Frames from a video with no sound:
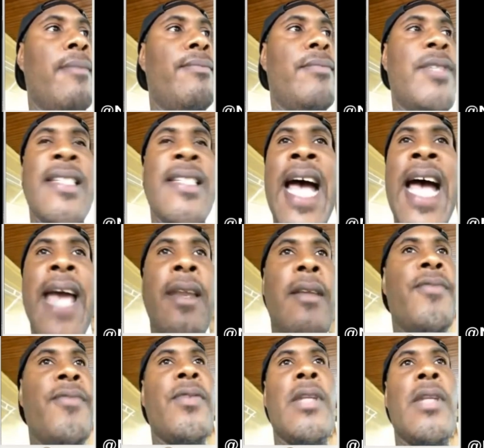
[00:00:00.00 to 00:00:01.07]

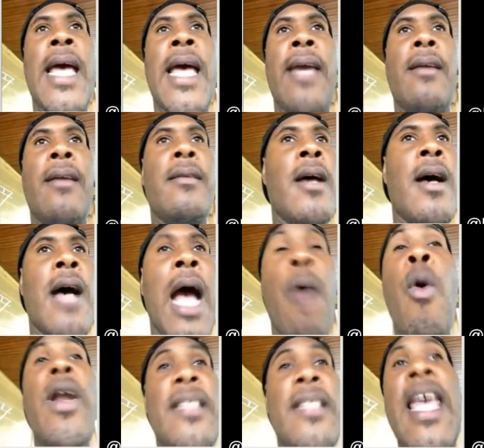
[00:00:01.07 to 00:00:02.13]
designing like I
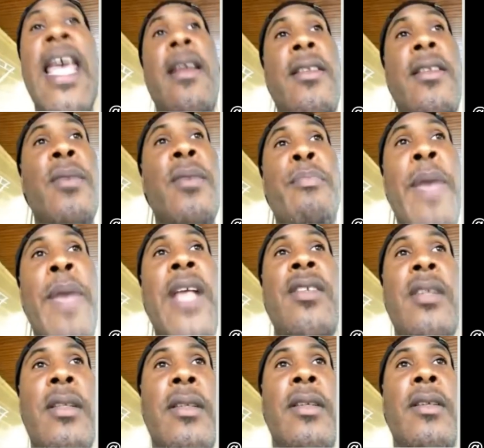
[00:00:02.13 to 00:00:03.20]
wanted to get into
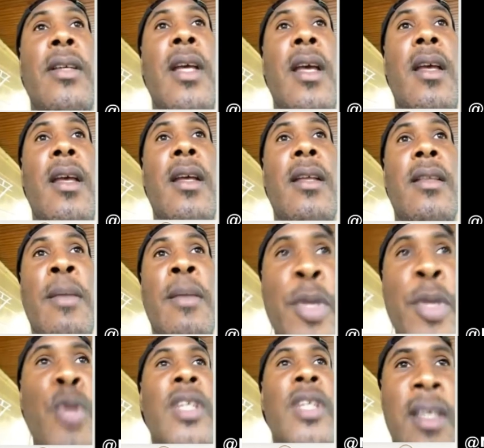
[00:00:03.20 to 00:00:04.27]
basically the
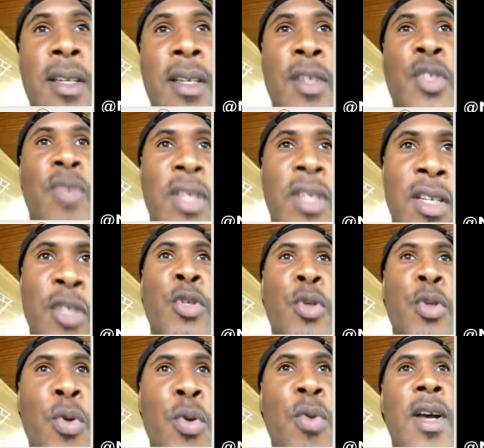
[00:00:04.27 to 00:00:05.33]
music industry to
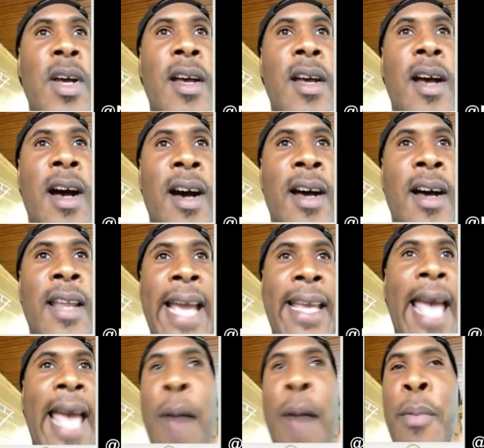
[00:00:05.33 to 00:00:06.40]
do like
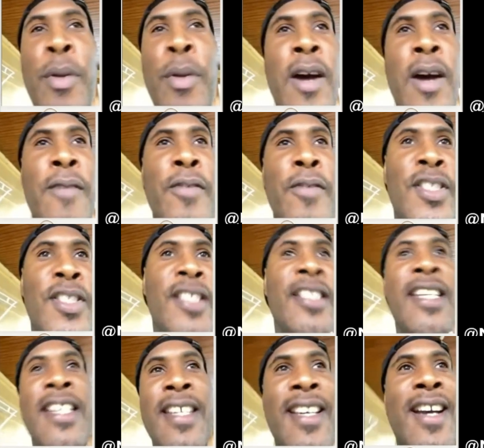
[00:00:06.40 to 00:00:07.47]
album covers,
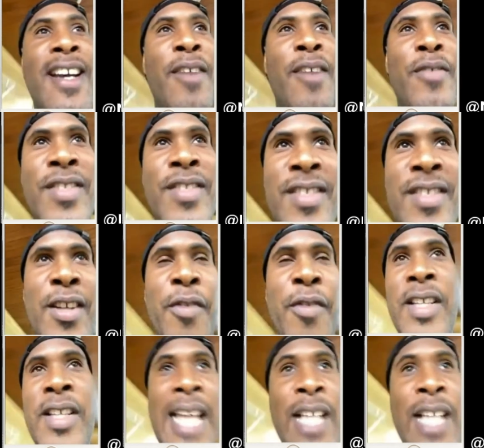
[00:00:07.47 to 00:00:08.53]
CD covers, and stuff
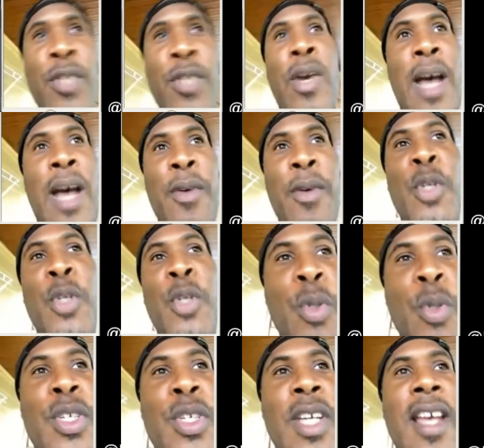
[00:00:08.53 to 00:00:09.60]
because that's what I was
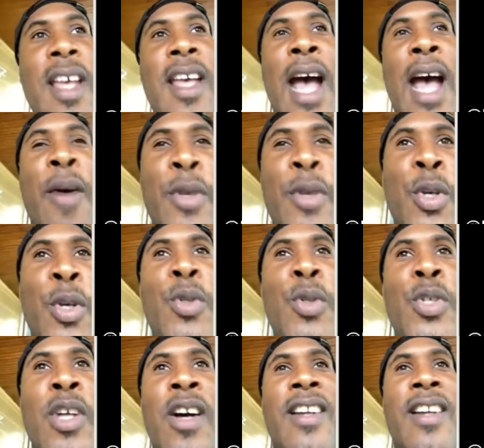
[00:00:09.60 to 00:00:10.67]
huge. I was
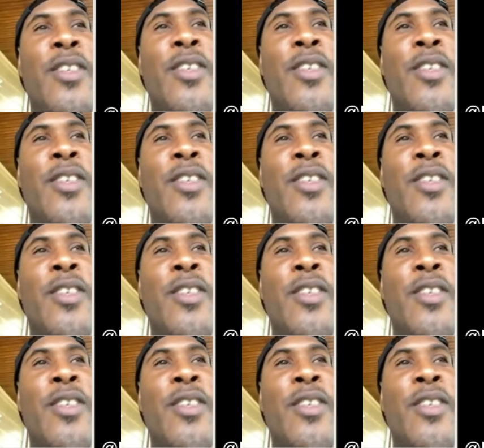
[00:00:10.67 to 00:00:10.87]
huge on,